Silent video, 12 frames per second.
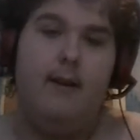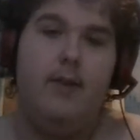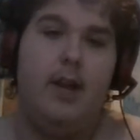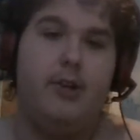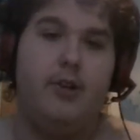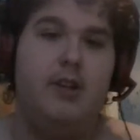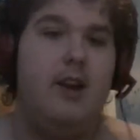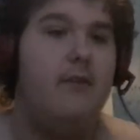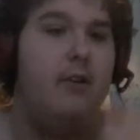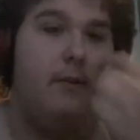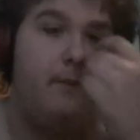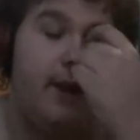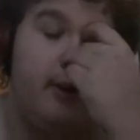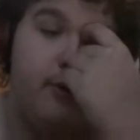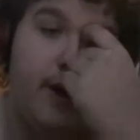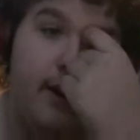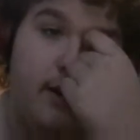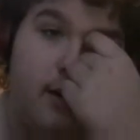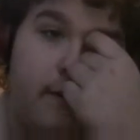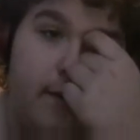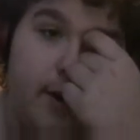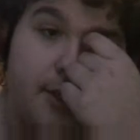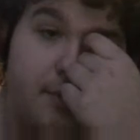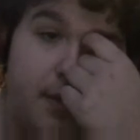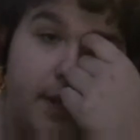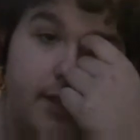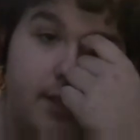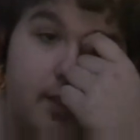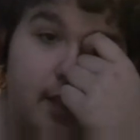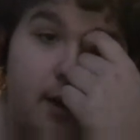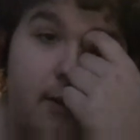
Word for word: that should never have been created in the first place.